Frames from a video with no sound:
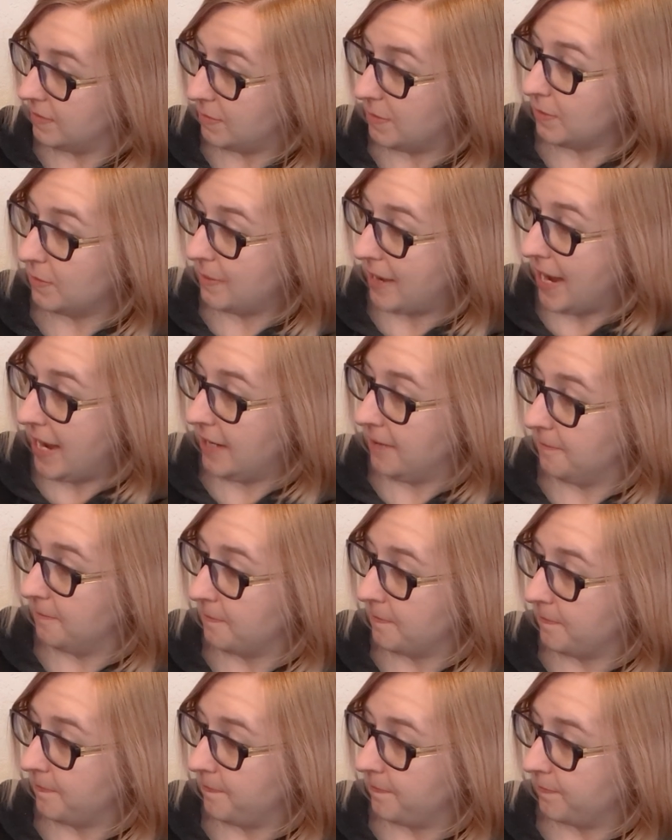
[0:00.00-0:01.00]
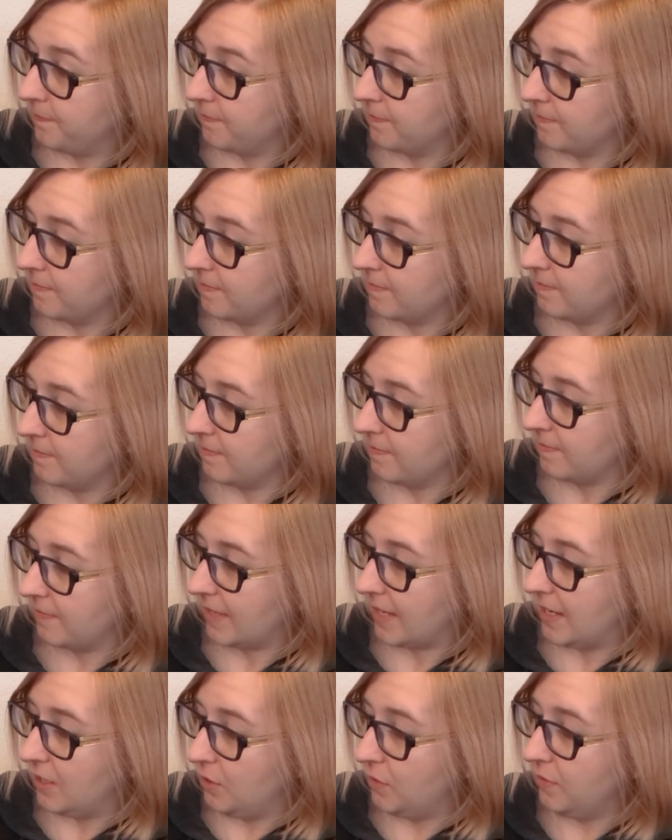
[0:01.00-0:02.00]
Smells bad?
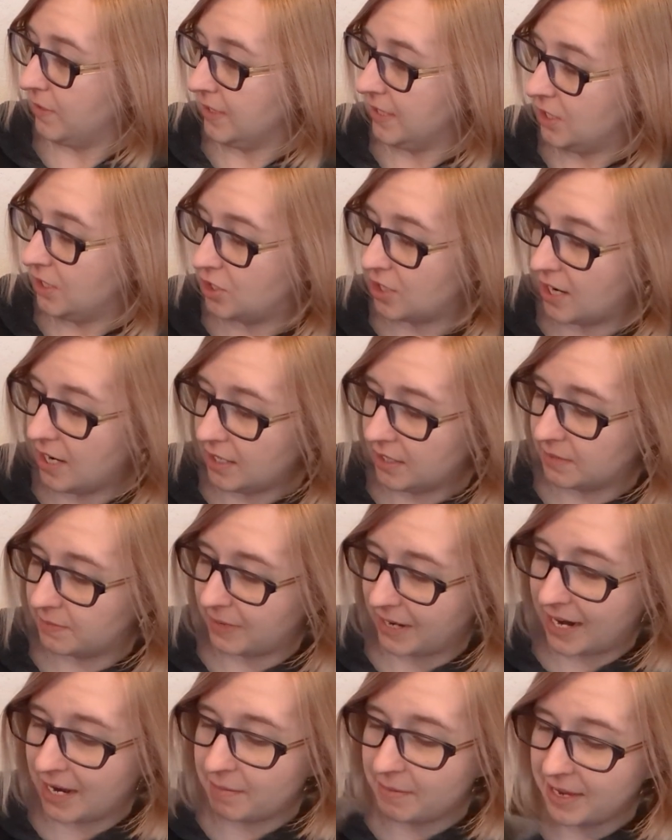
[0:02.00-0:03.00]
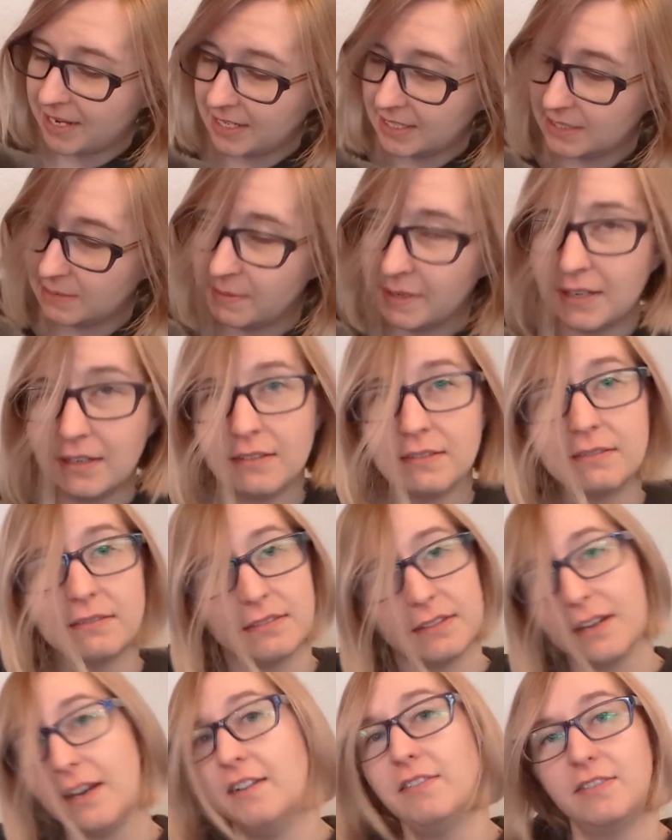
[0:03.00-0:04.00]
Are you really shocked by how bad I smell?
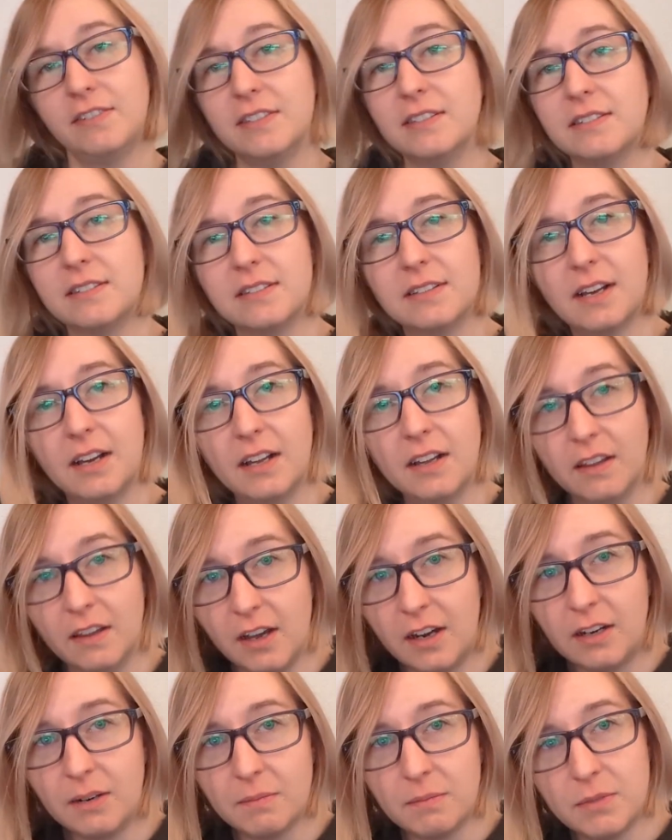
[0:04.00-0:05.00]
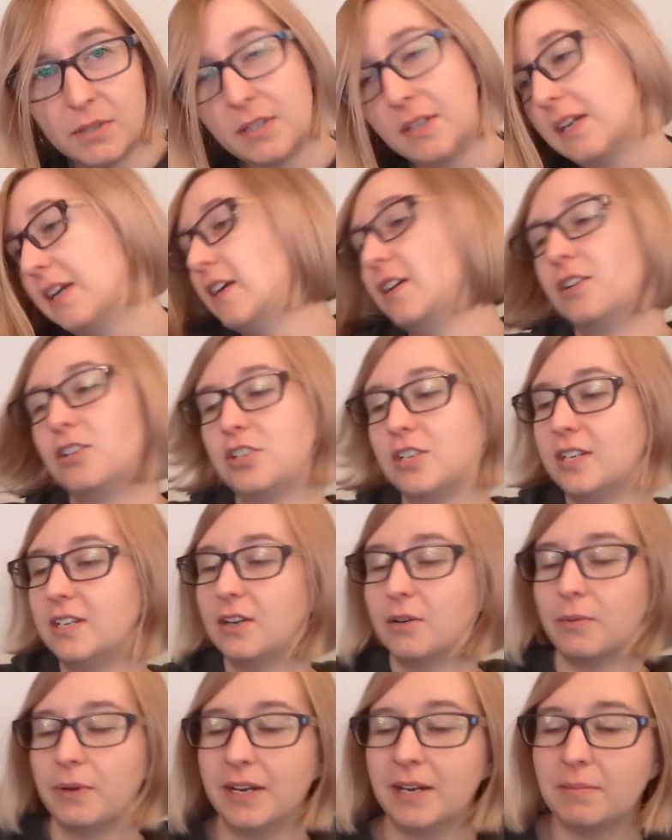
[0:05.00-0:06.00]
Pop is alarmed. She doesn't
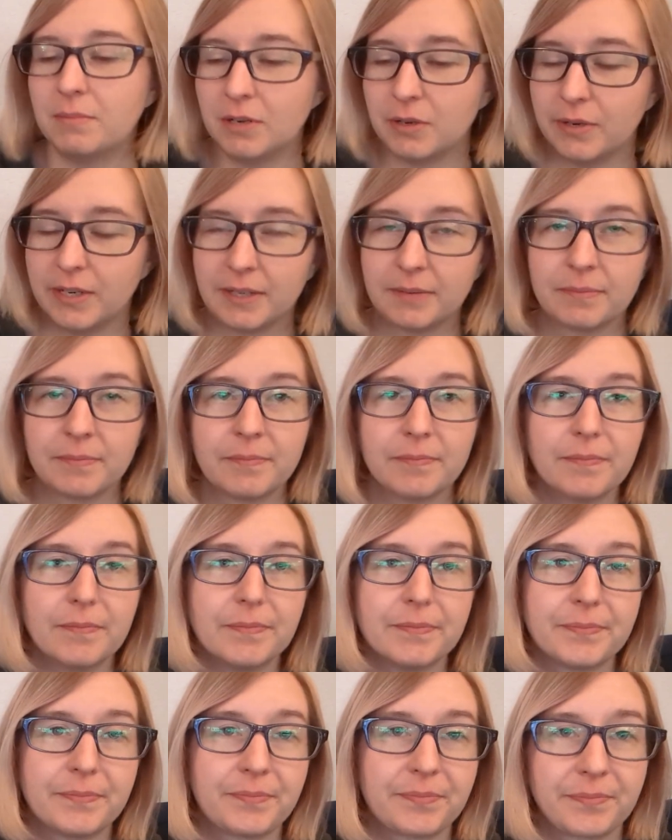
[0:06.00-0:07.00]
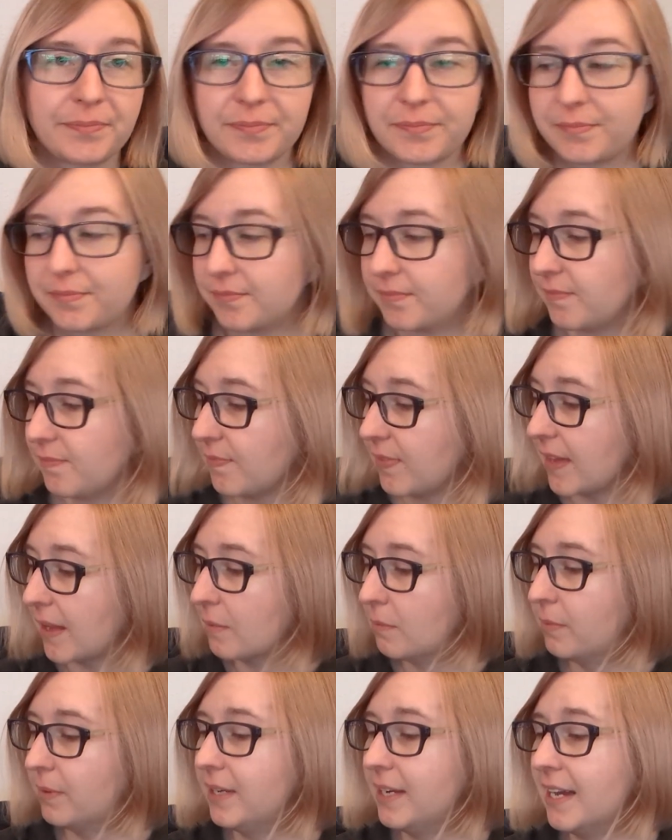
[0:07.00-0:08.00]
know what I'm doing.
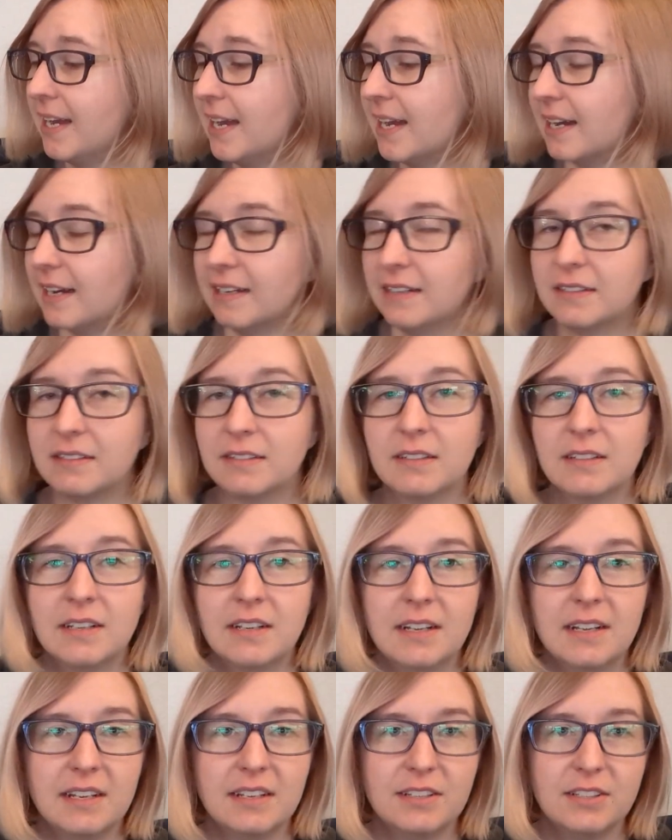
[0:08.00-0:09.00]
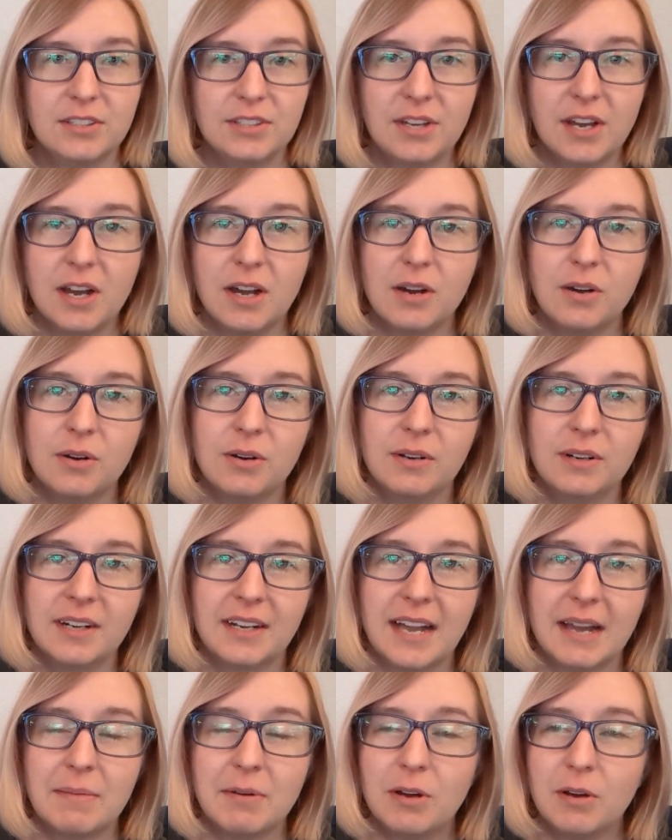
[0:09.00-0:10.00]
But yeah. So
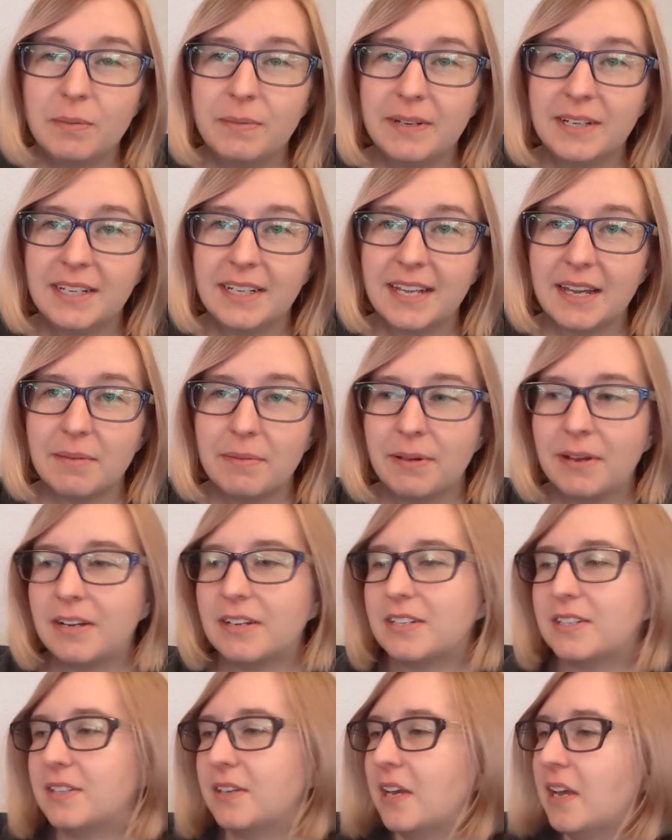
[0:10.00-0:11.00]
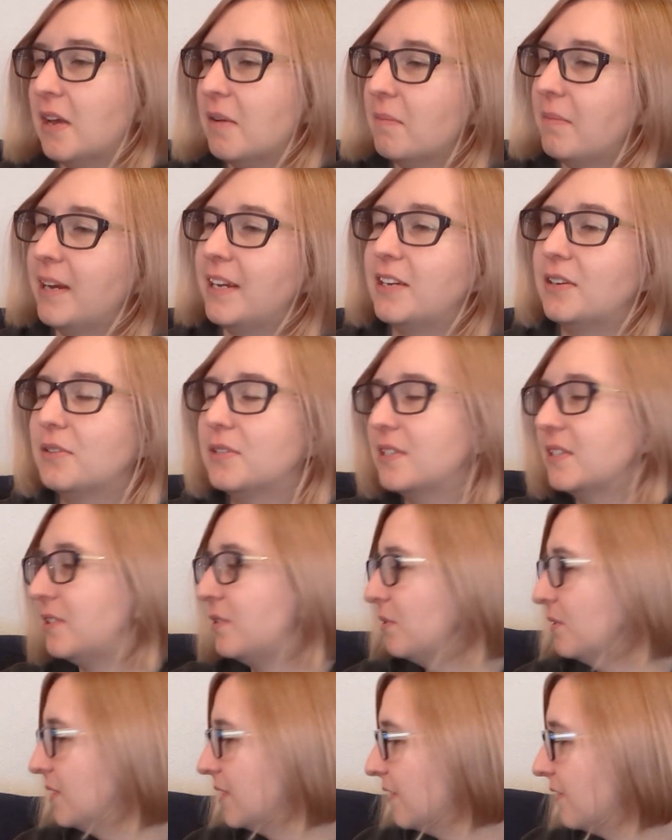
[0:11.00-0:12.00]
I'm hoping we can get my nose is
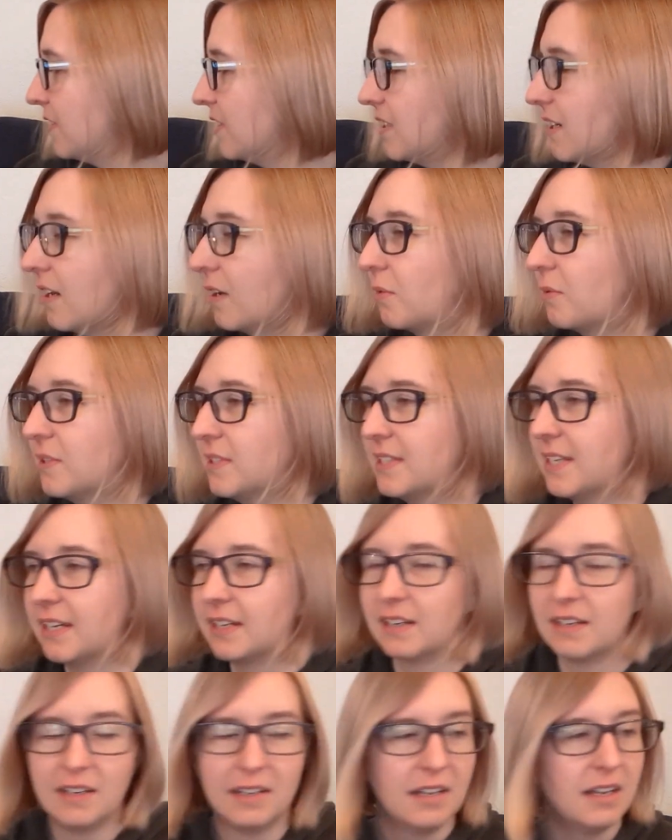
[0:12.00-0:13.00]
too stuffed to talk. One sec.